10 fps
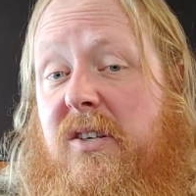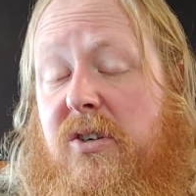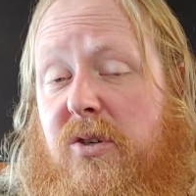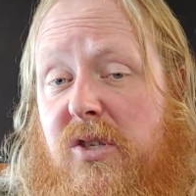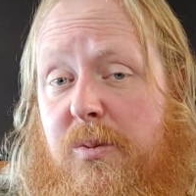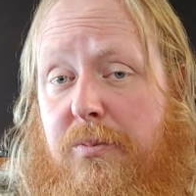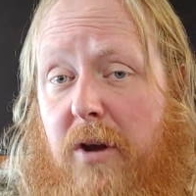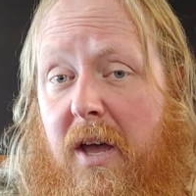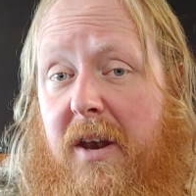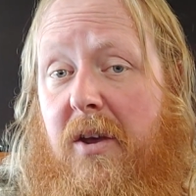to
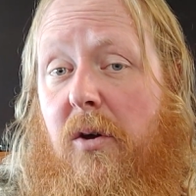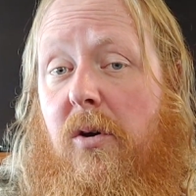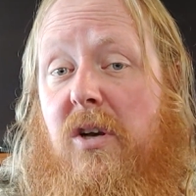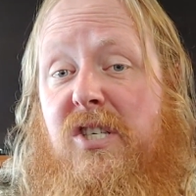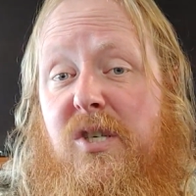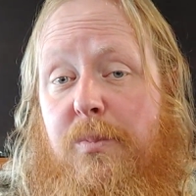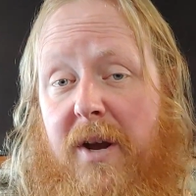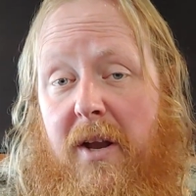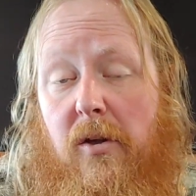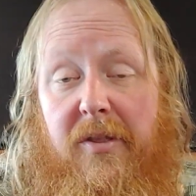spread or
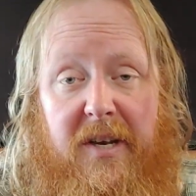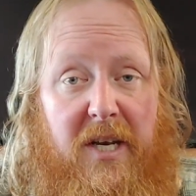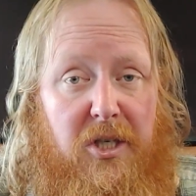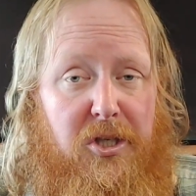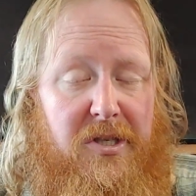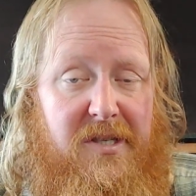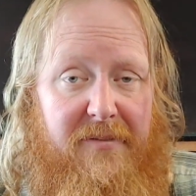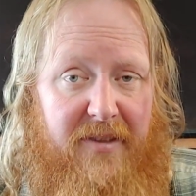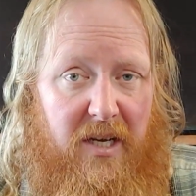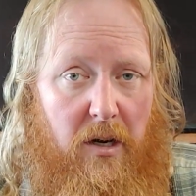sprinkle the nations
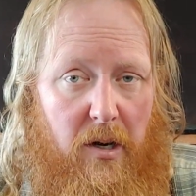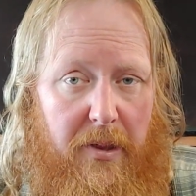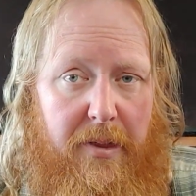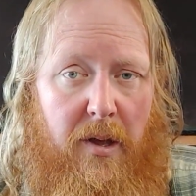of the earth